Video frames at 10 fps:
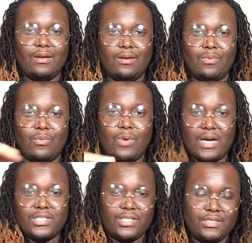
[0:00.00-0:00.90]

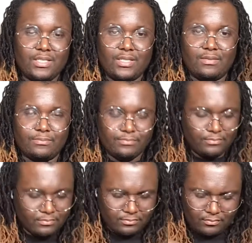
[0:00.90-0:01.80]
Washington,
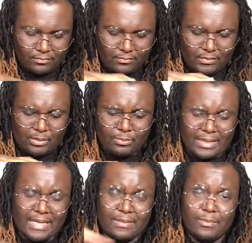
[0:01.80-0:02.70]

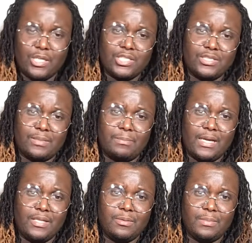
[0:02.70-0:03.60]
behind the Washington
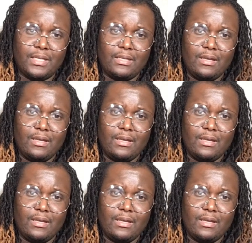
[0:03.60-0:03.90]
Monument,